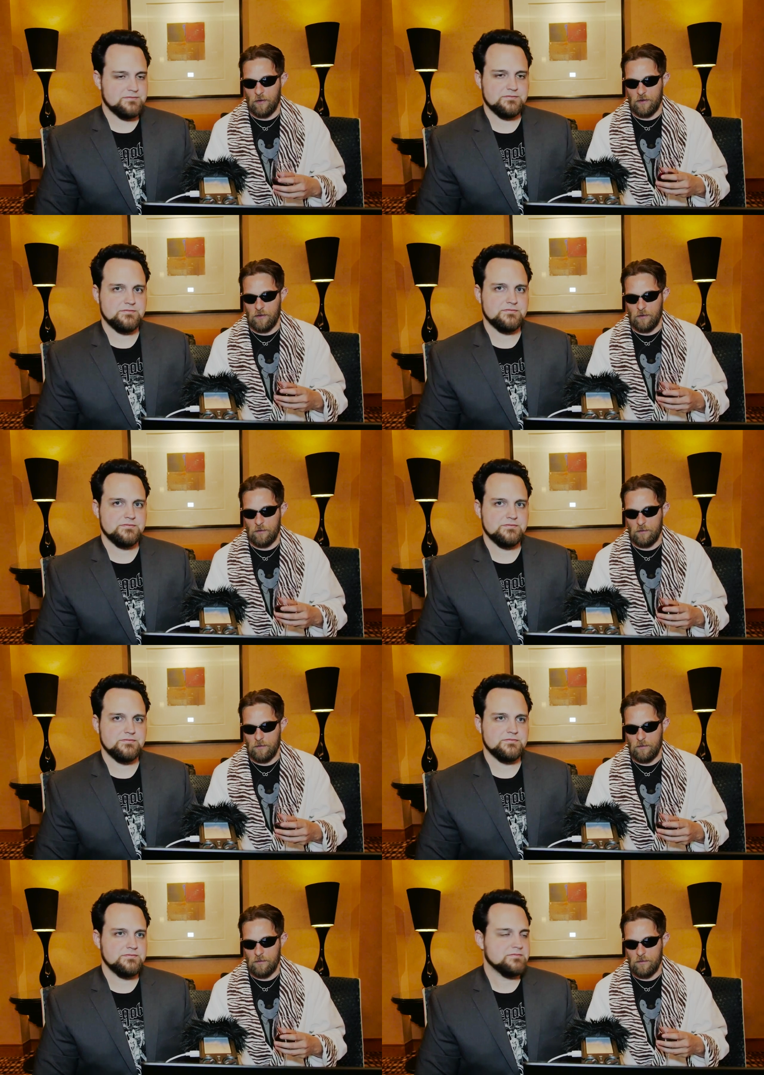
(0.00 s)
Speaker 1: just going to
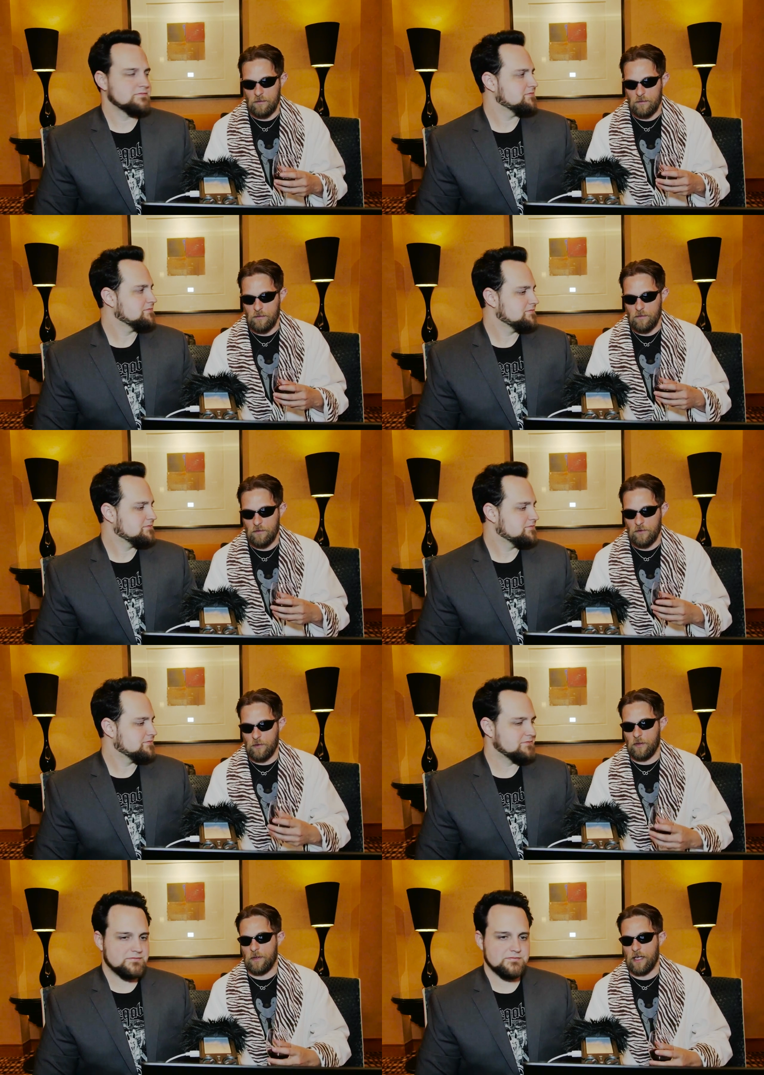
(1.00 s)

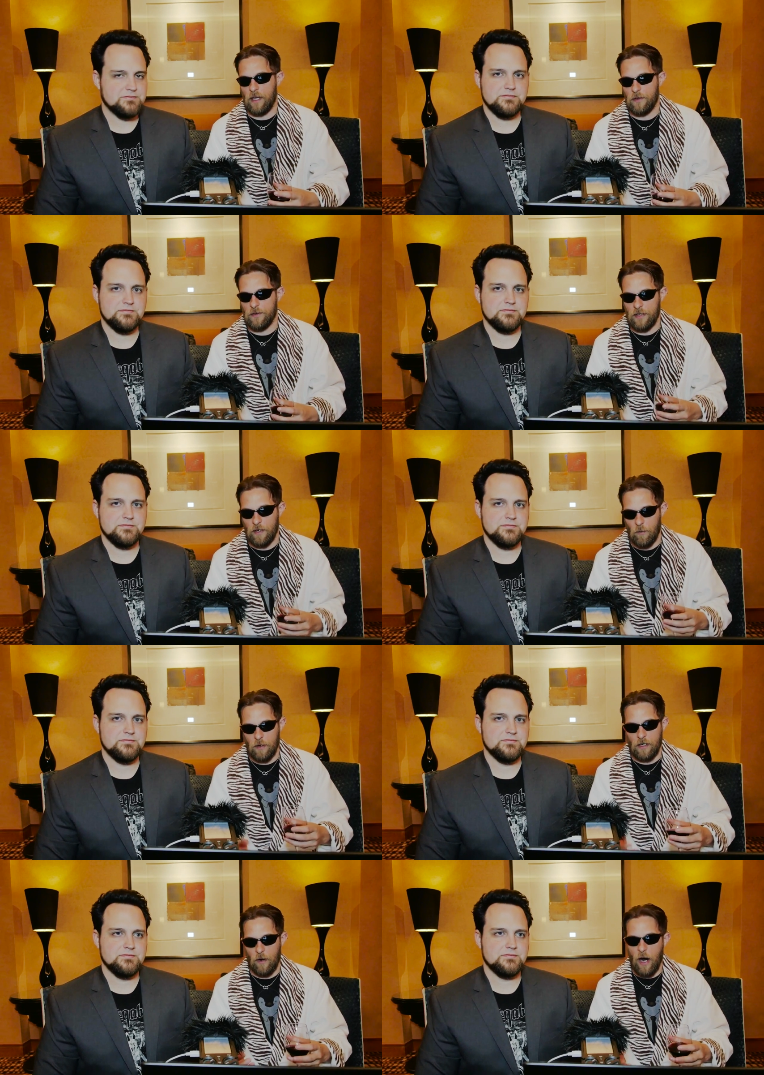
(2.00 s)
do something else? Like at
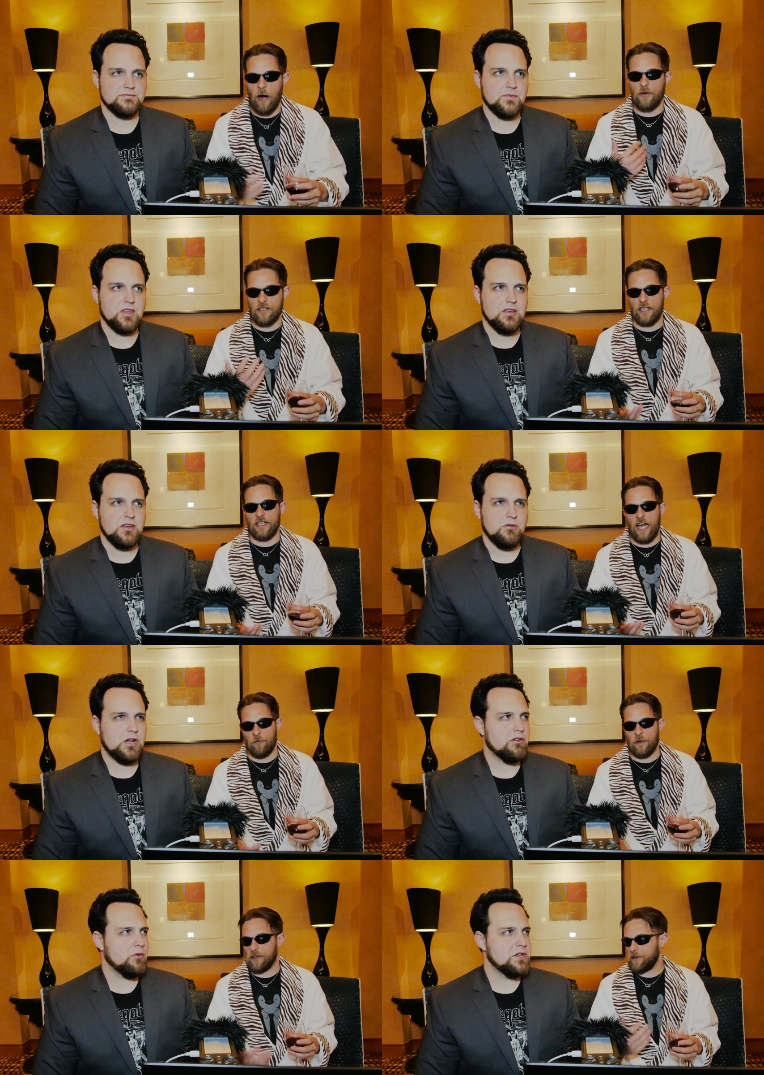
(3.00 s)
what you know, I always kind of laugh.
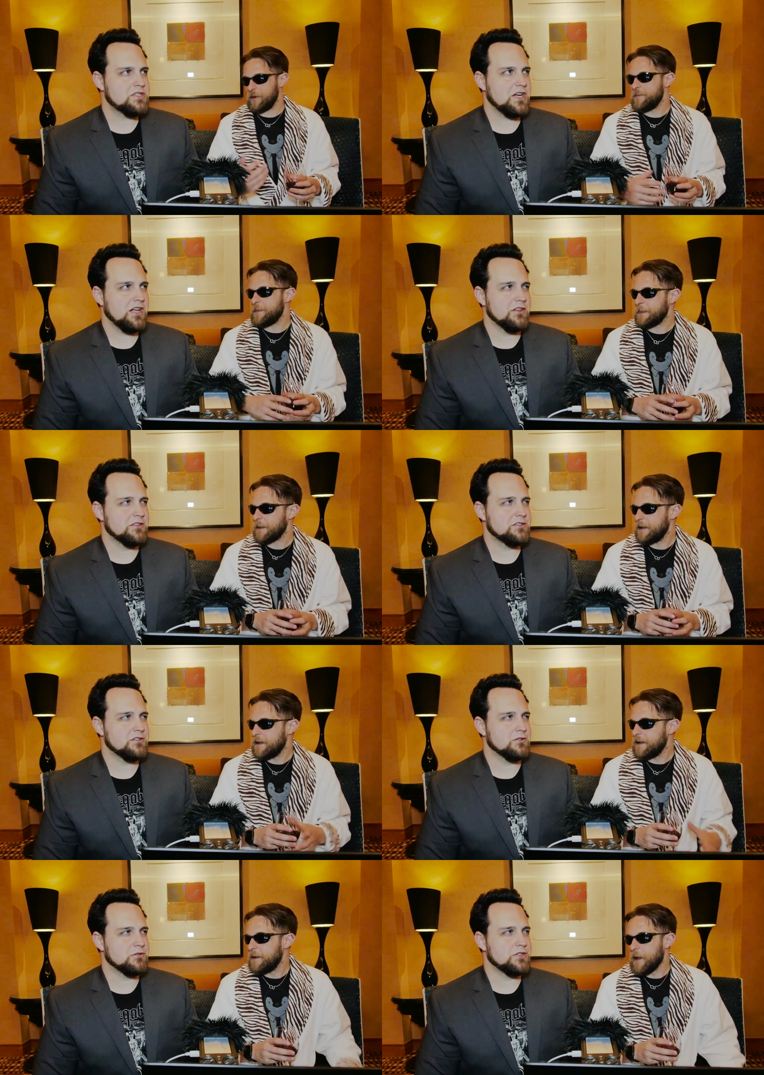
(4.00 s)
Whenever because, we
Speaker 2: tell it
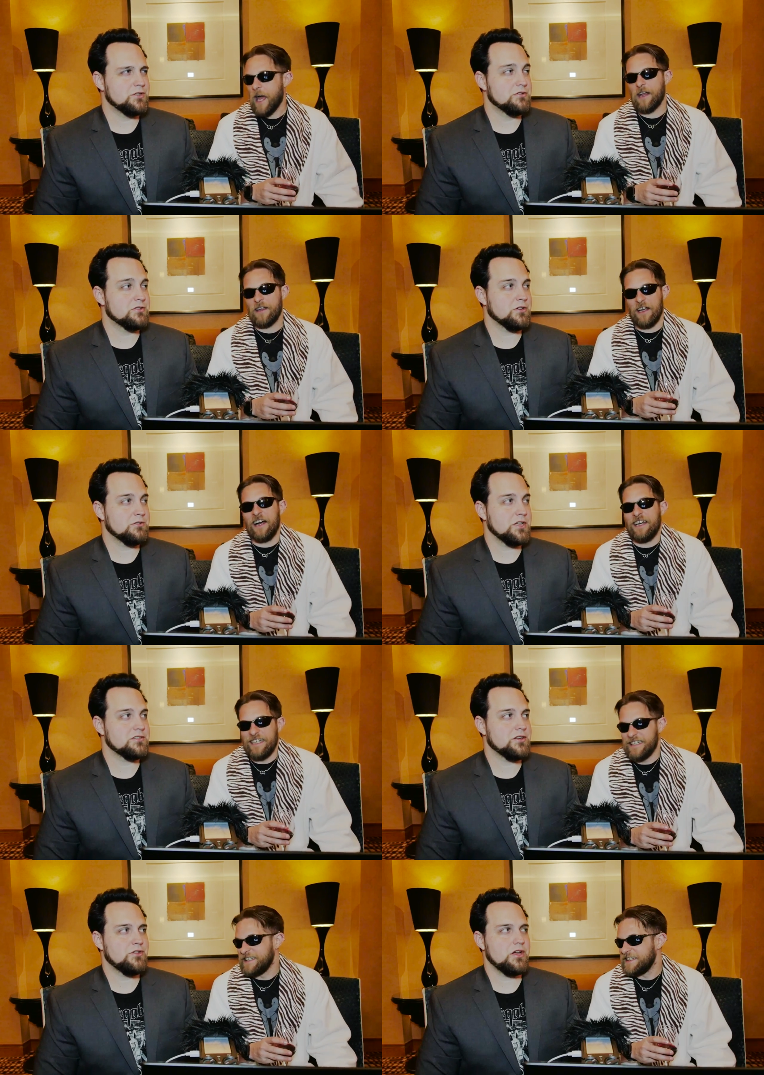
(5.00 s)
to, you, uh, yeah.
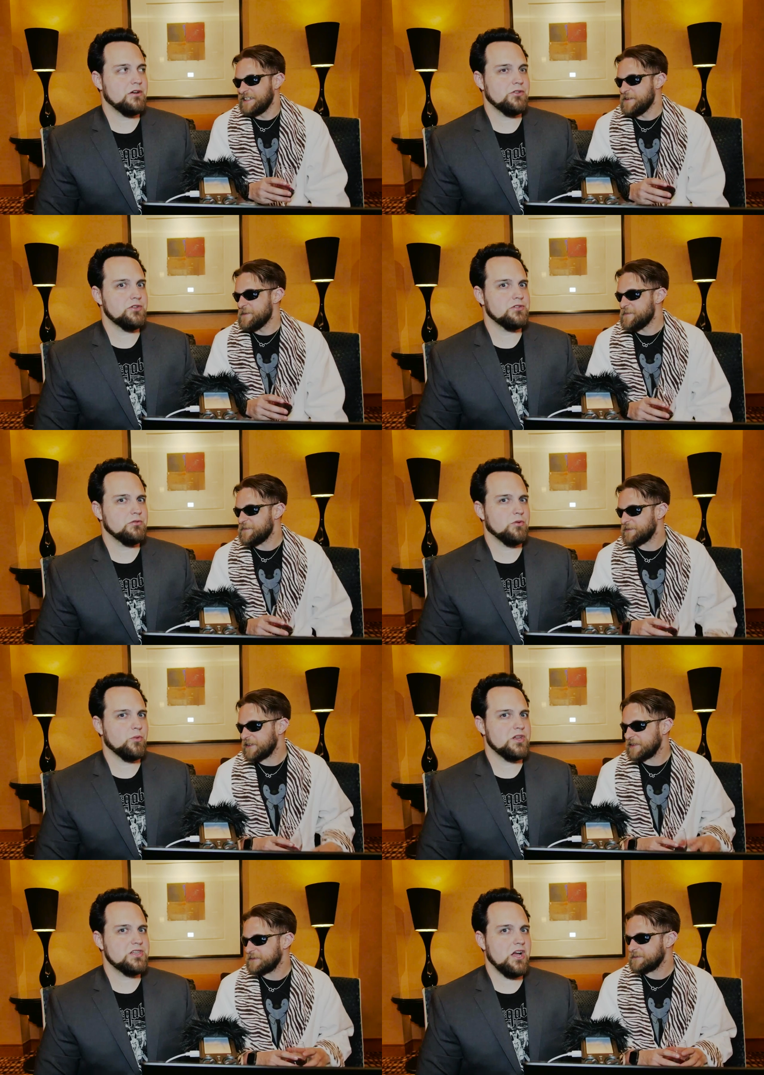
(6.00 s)
they, they only do
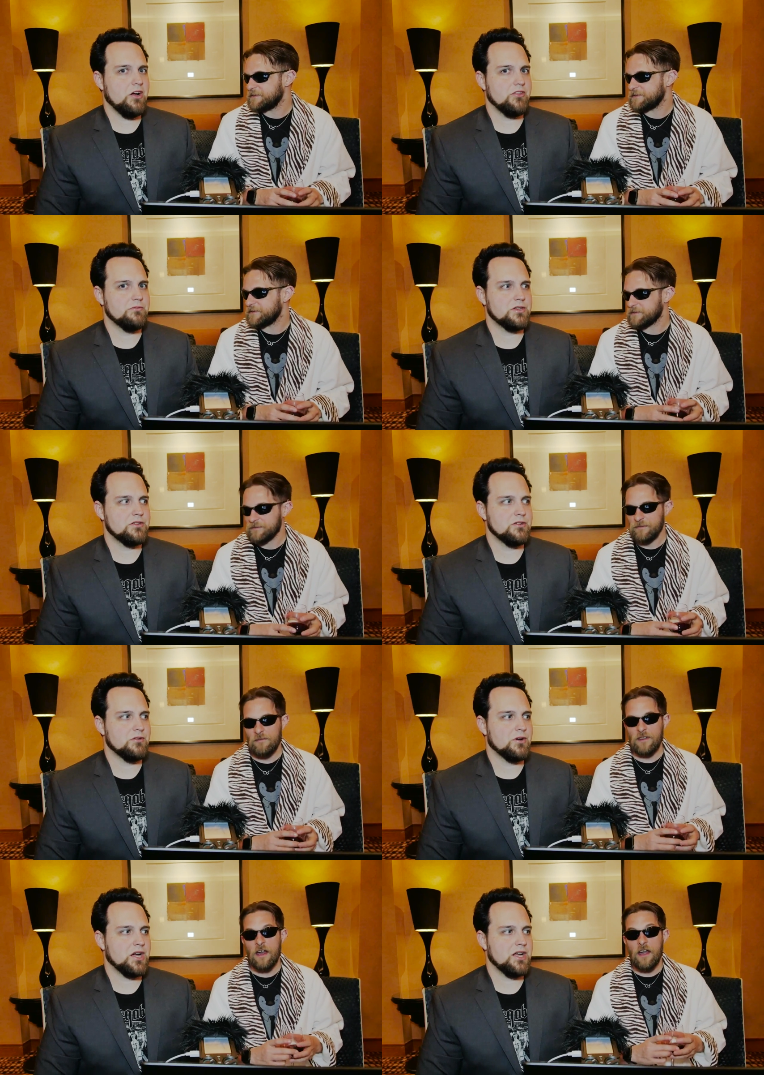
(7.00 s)
what we tell them to do,
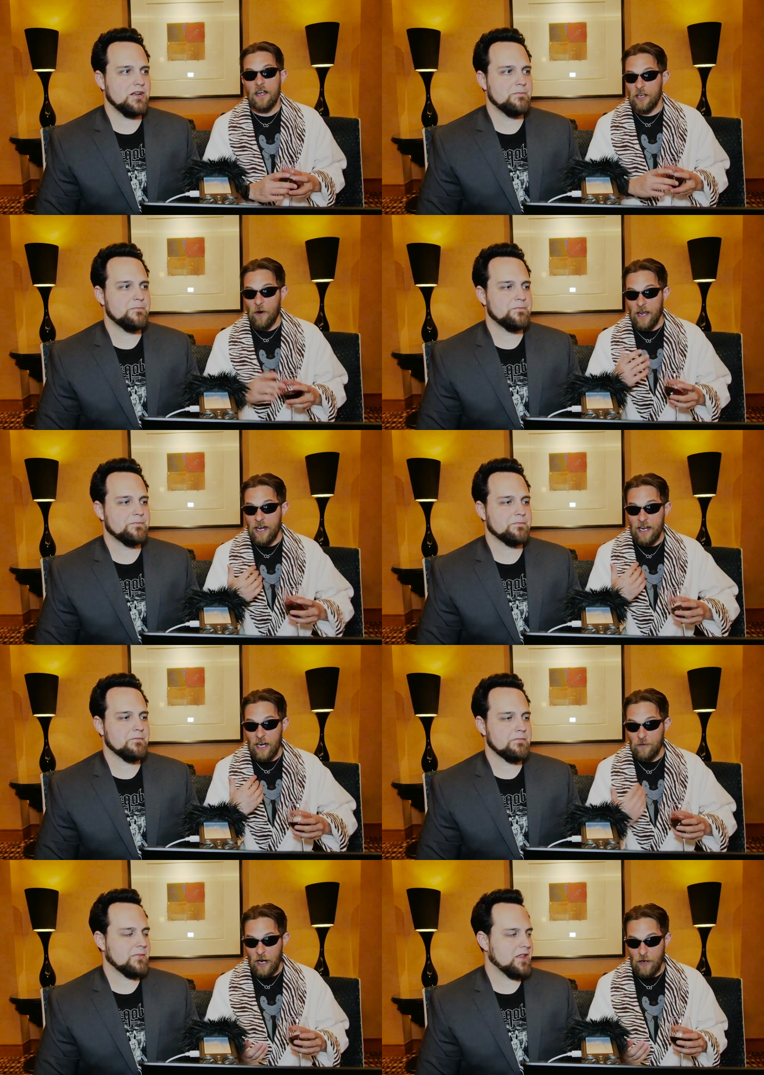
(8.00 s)
Speaker 1: right? You know, and I,
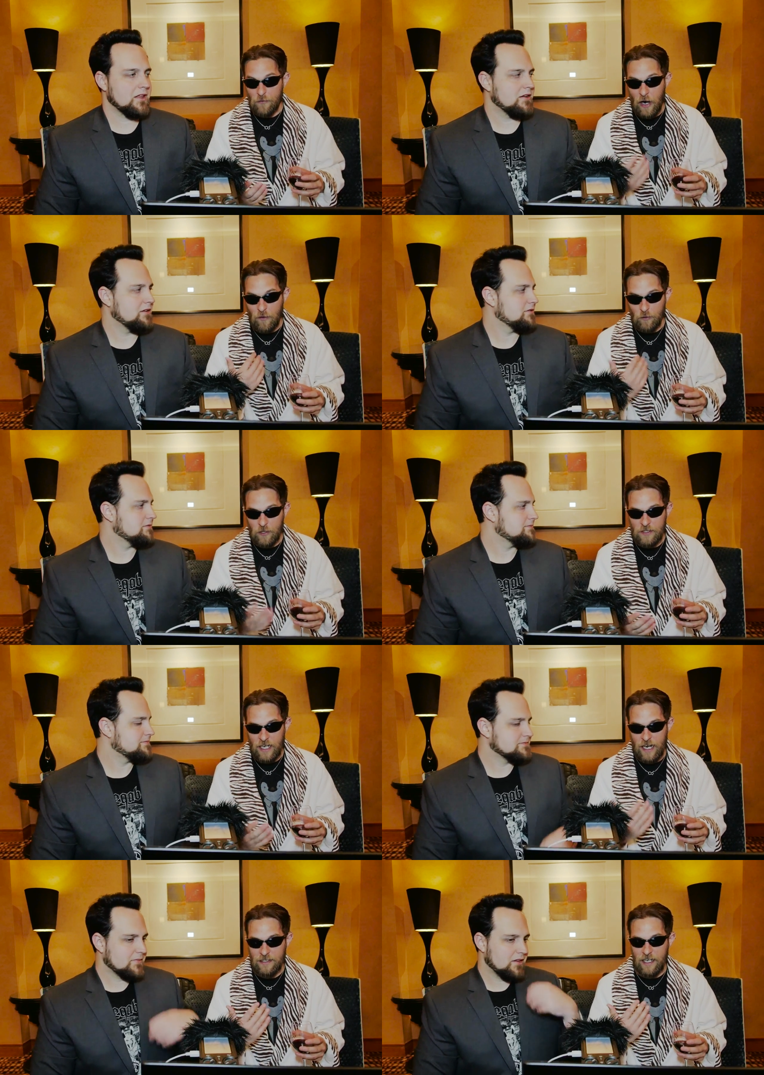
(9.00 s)
and I've, I've I've looked
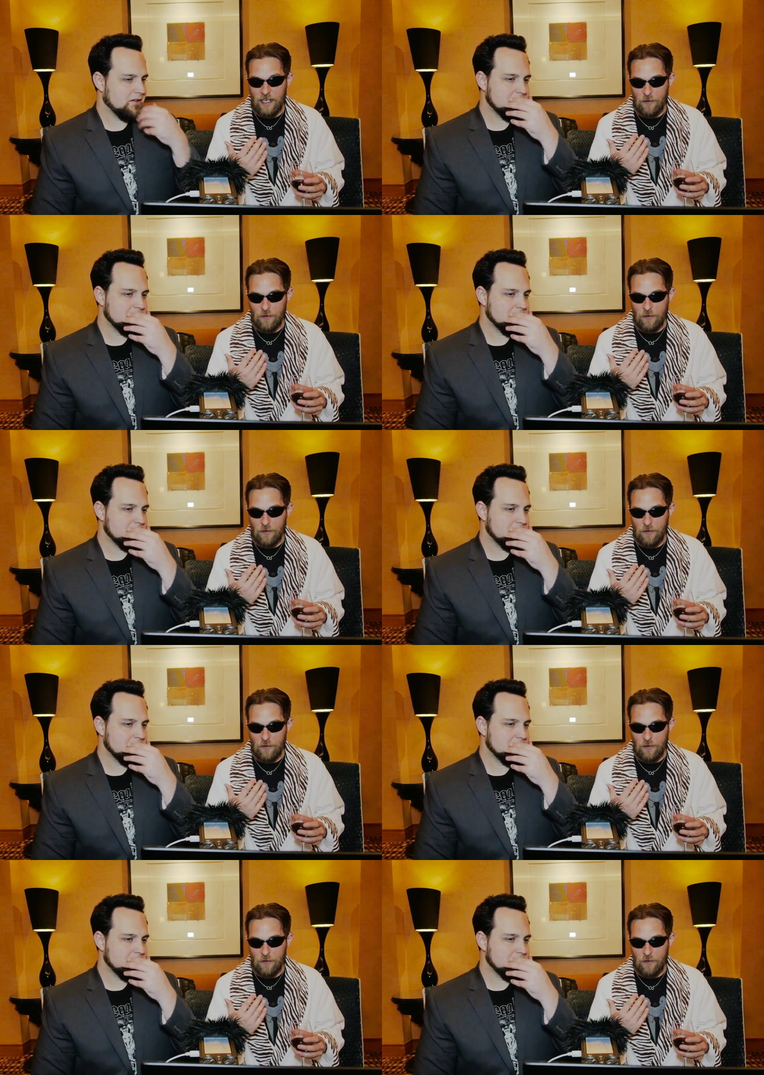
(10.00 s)
at